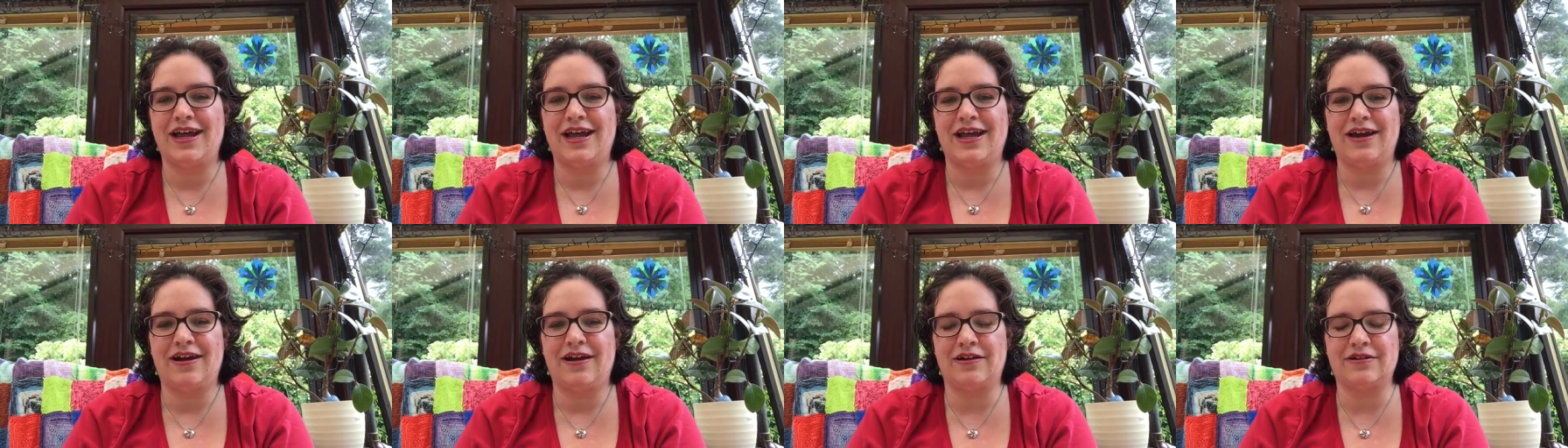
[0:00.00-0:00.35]

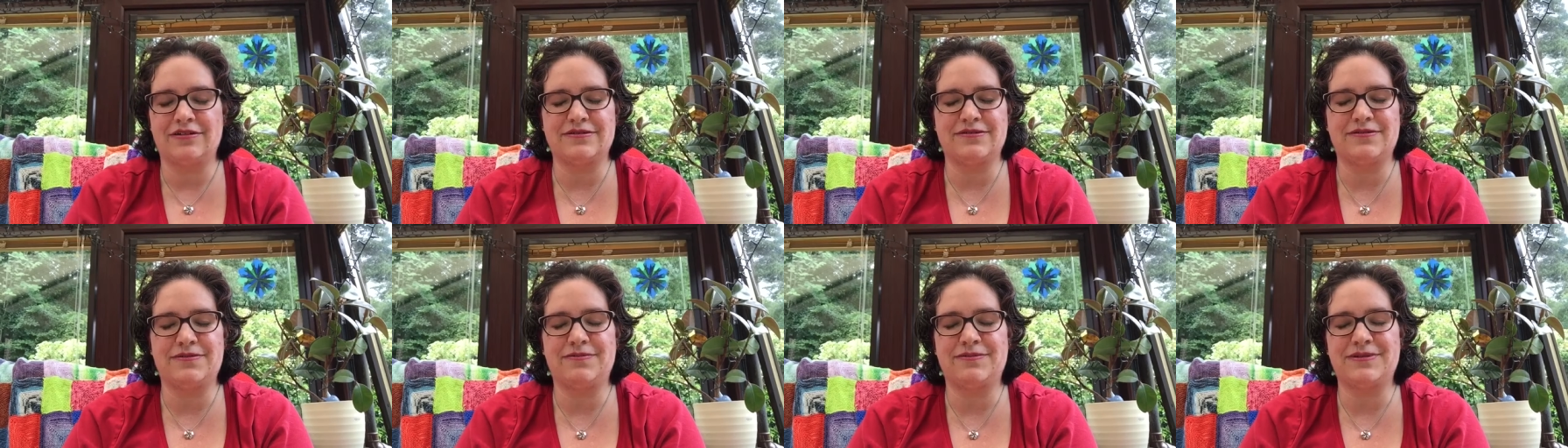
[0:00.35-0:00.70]
Or
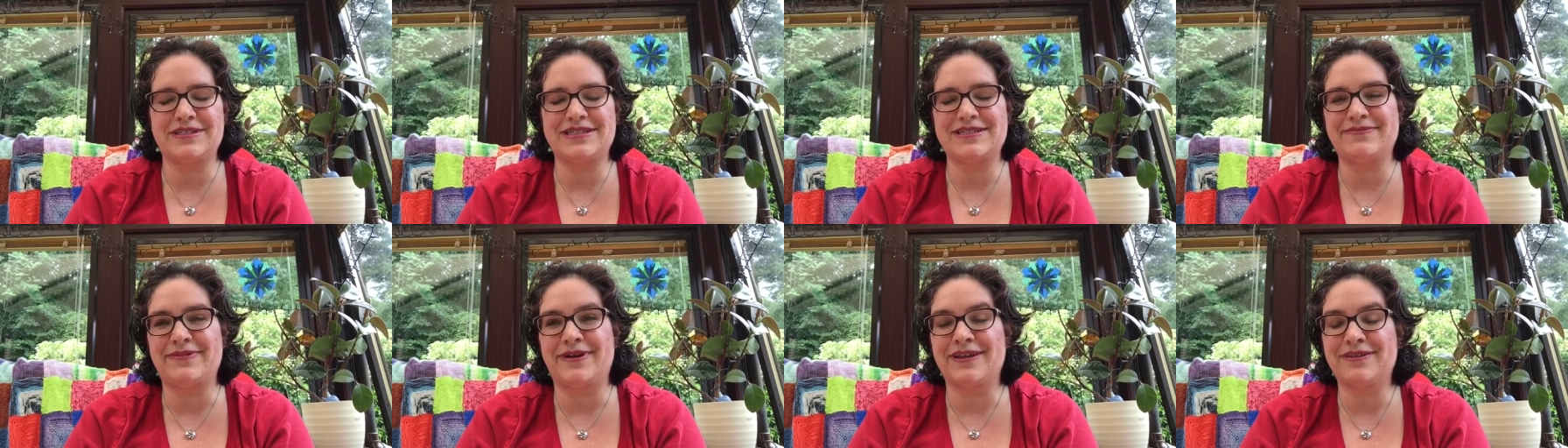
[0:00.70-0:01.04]
once
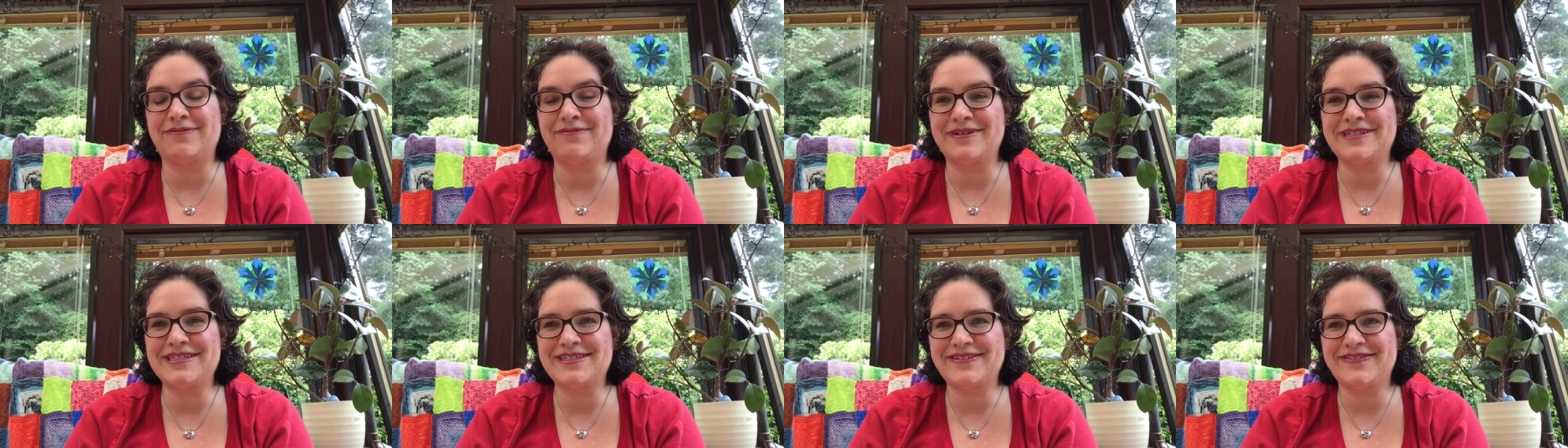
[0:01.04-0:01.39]
a month,
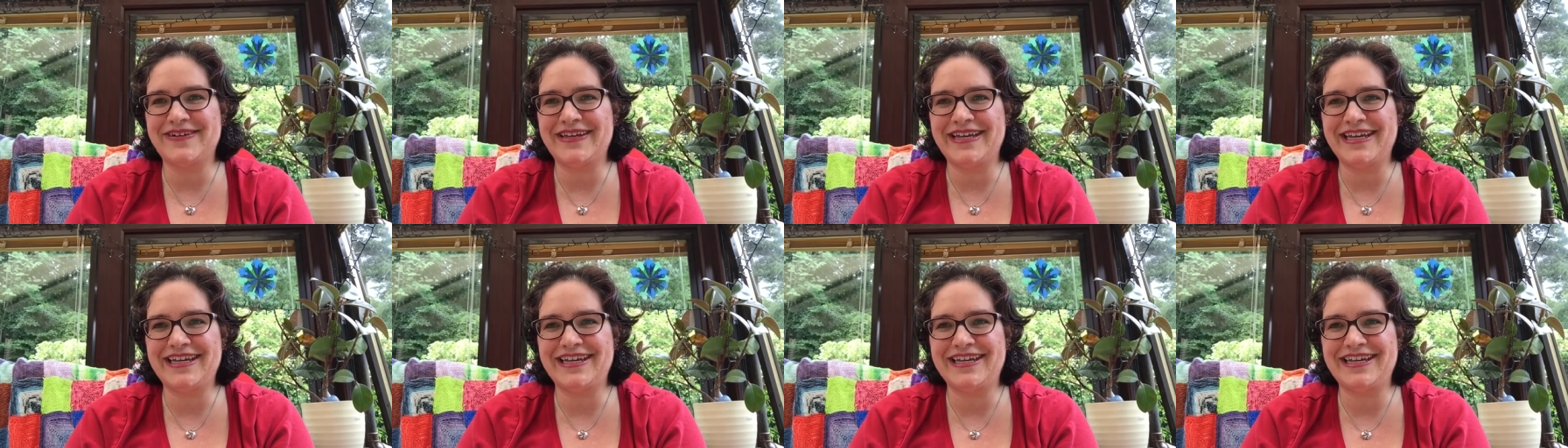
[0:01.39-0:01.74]
once a
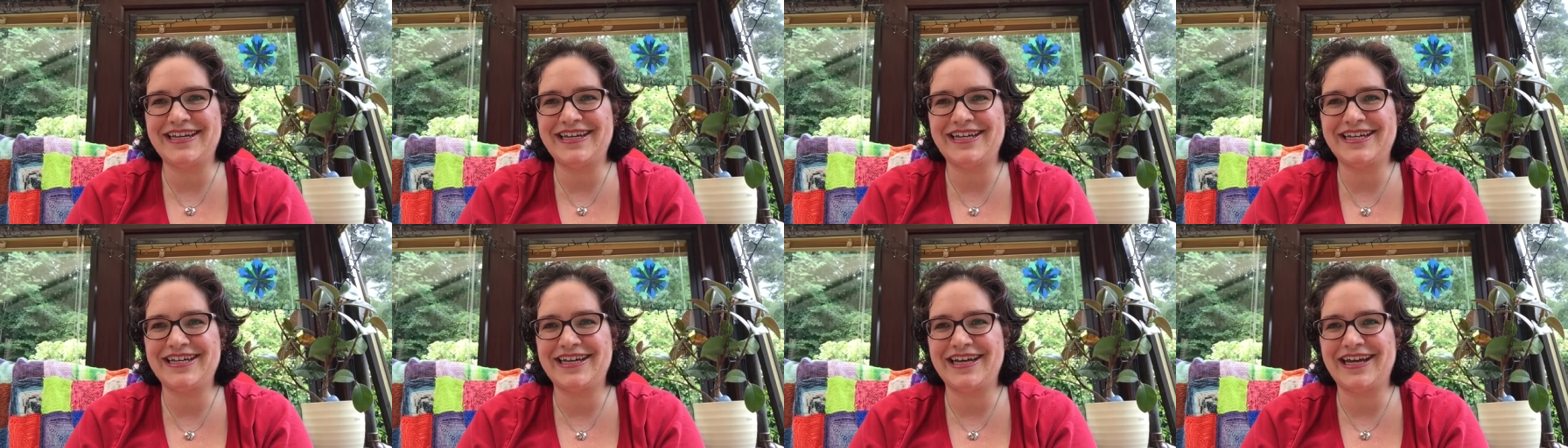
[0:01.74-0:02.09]
week.
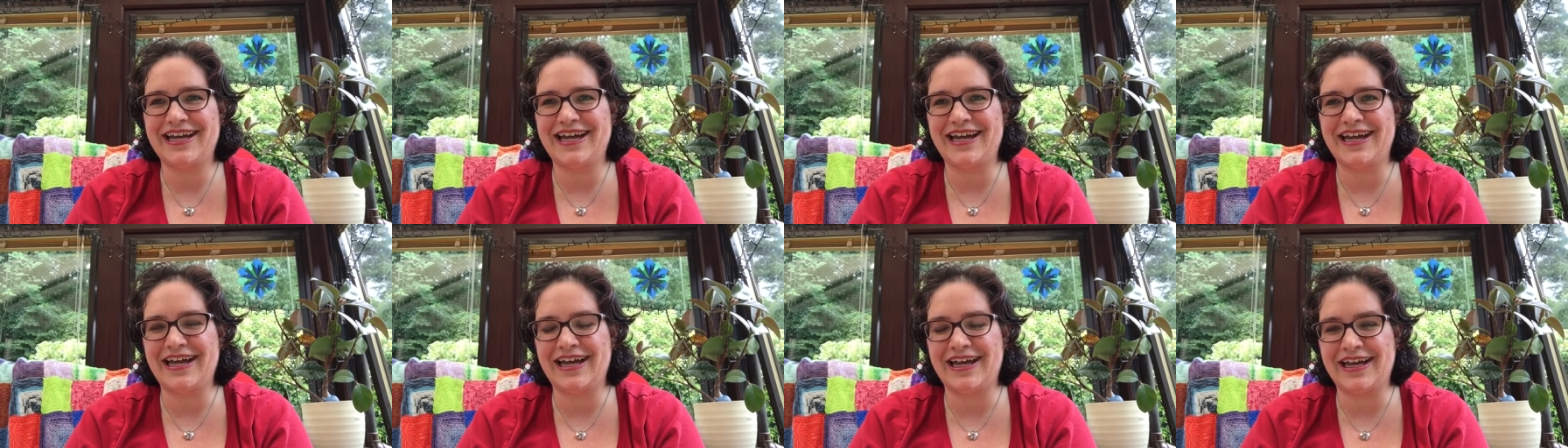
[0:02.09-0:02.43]

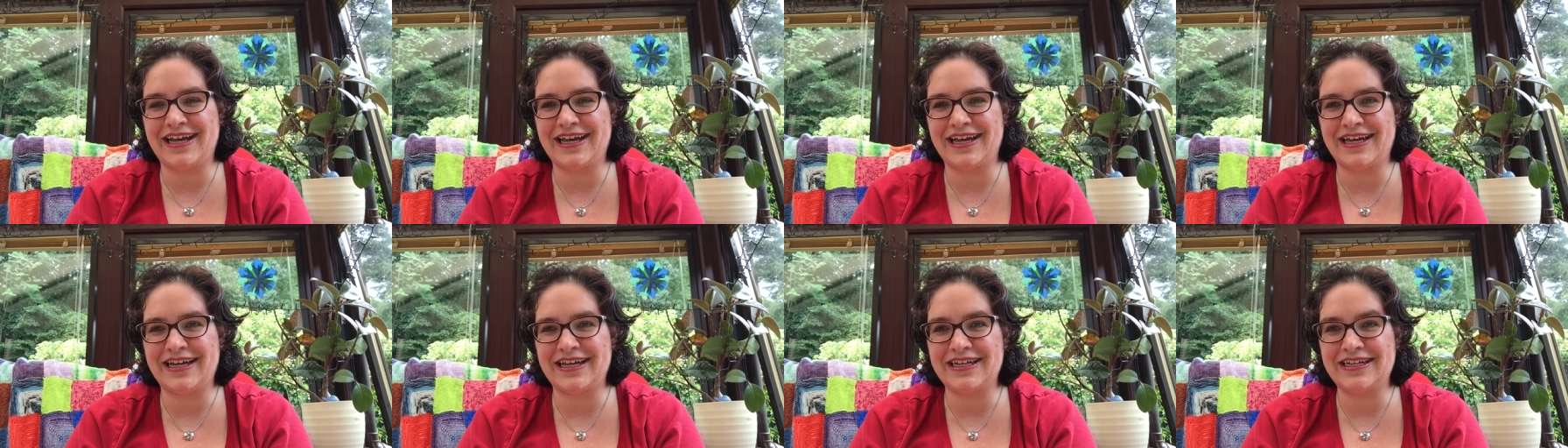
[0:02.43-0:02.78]

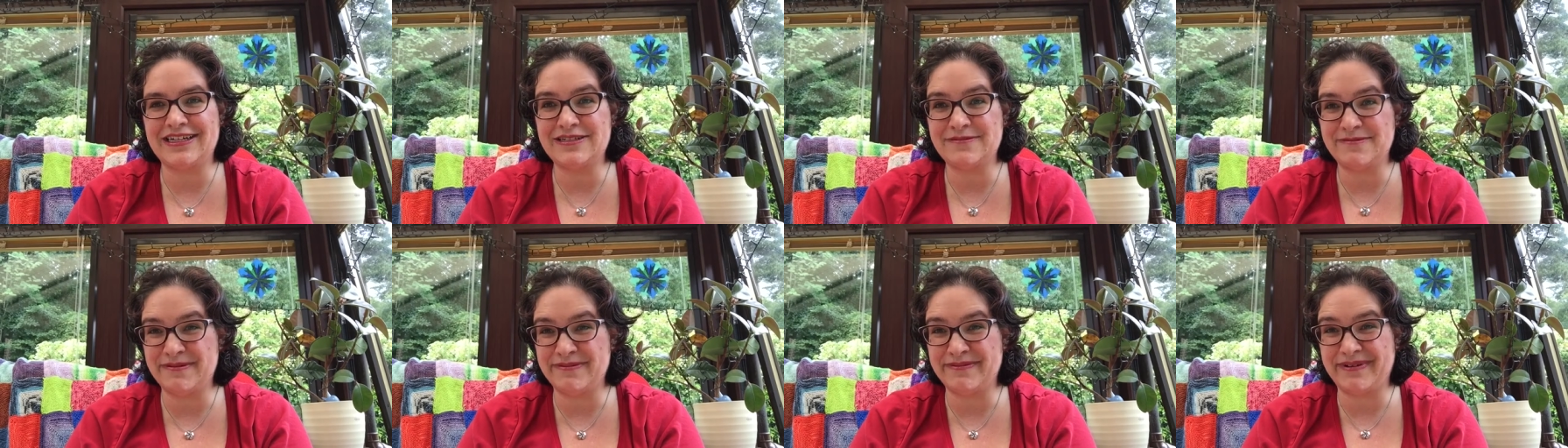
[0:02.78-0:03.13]
It has
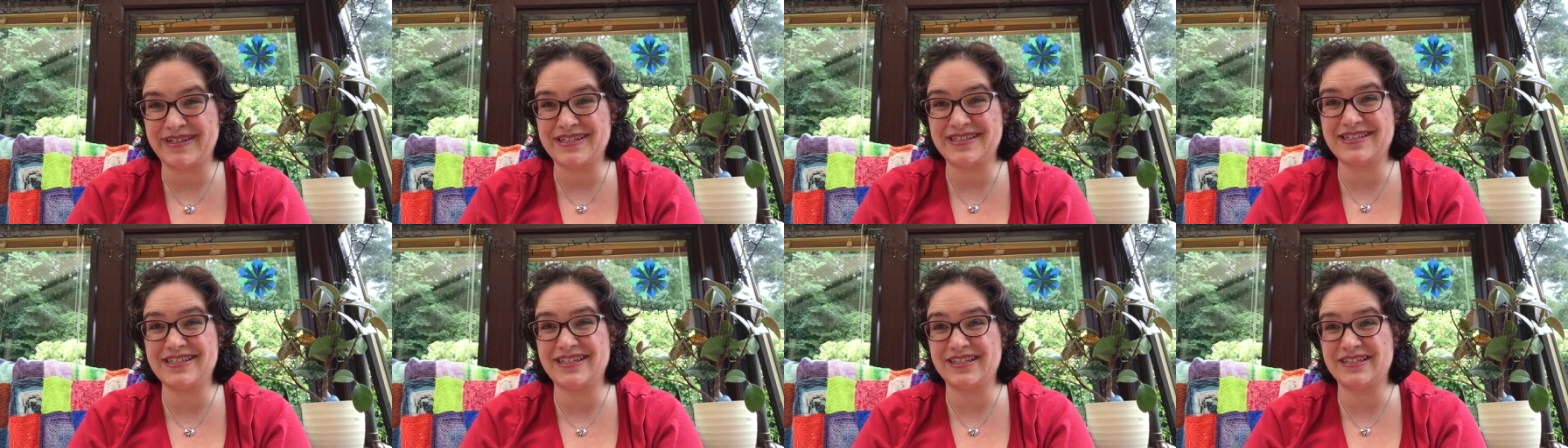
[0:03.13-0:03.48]
been about
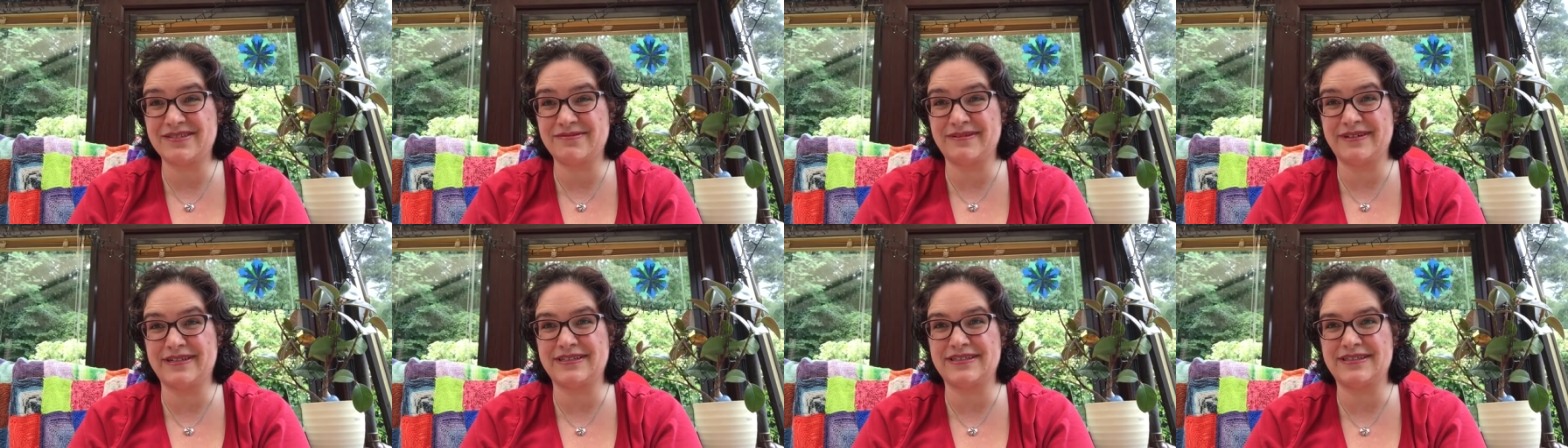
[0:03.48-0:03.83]
6
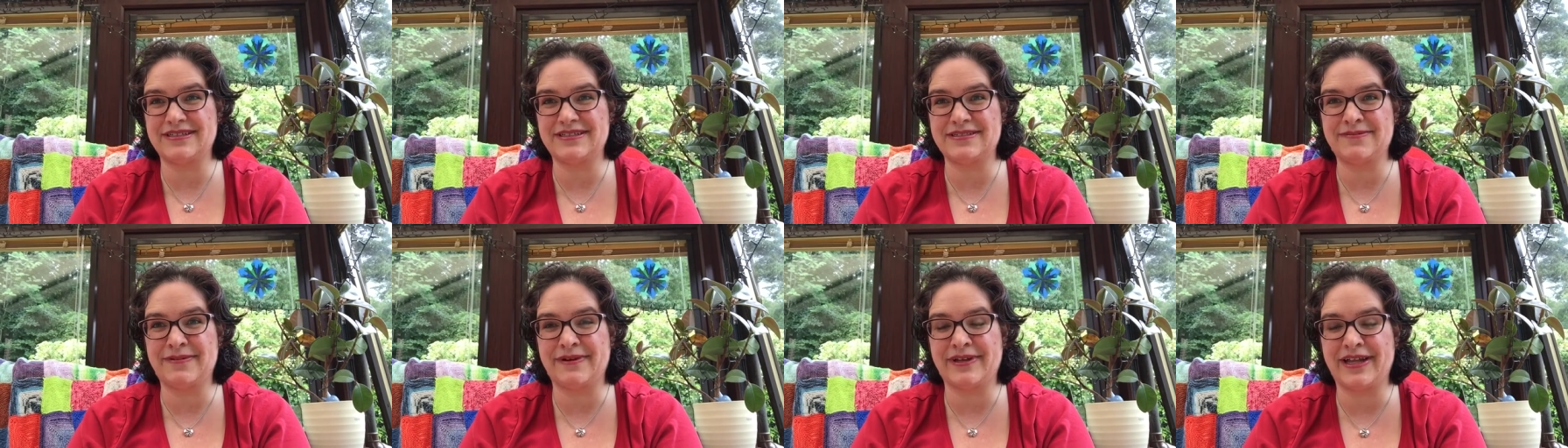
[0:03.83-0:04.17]
weeks
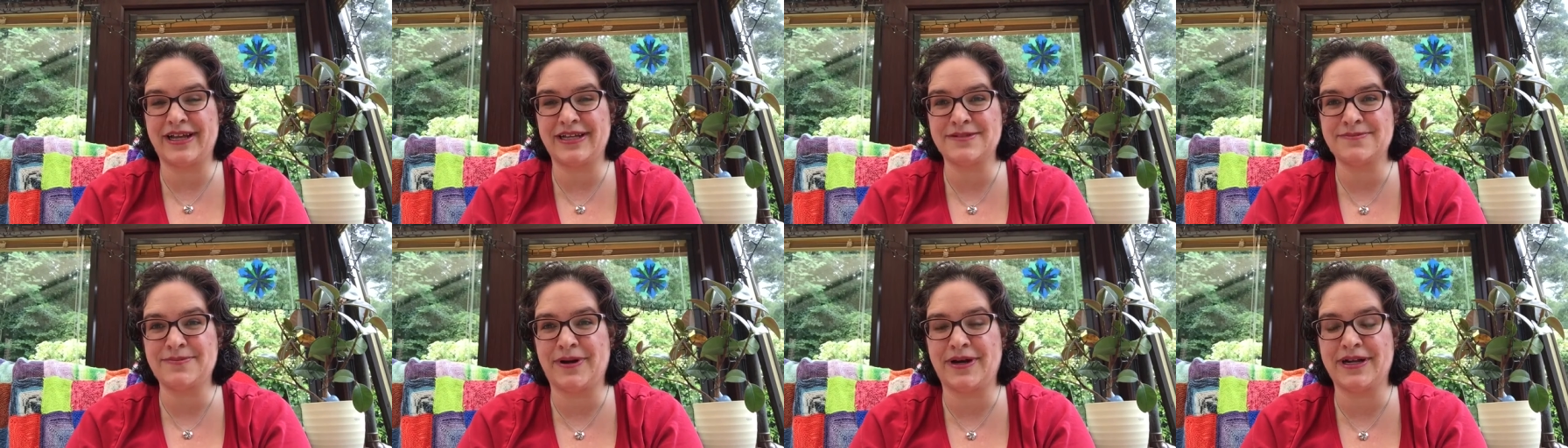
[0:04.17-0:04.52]
since my
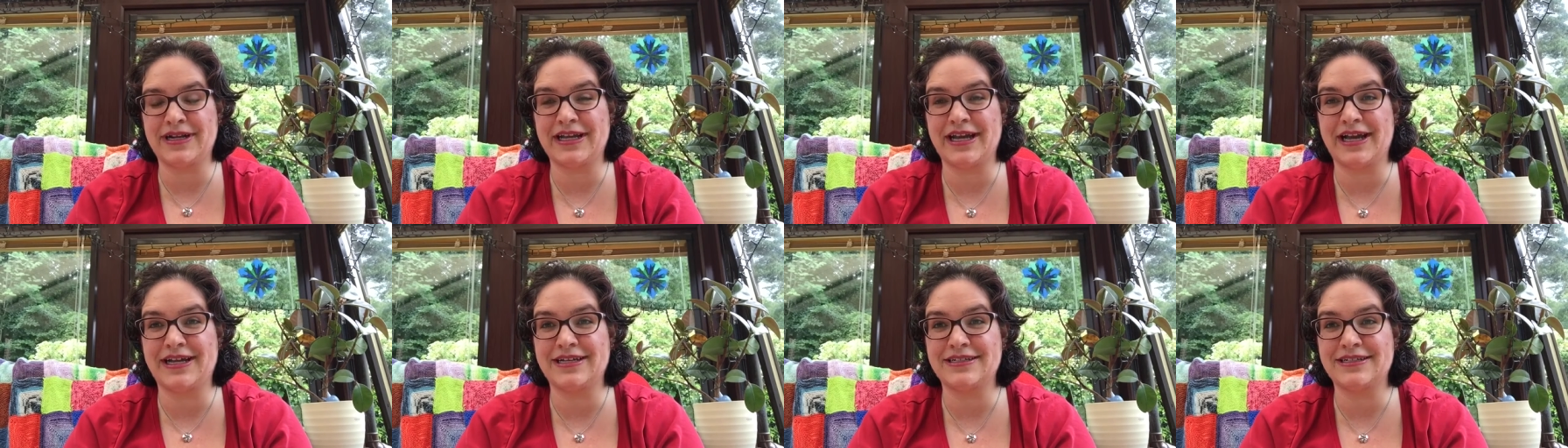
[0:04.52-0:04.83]
last podcast,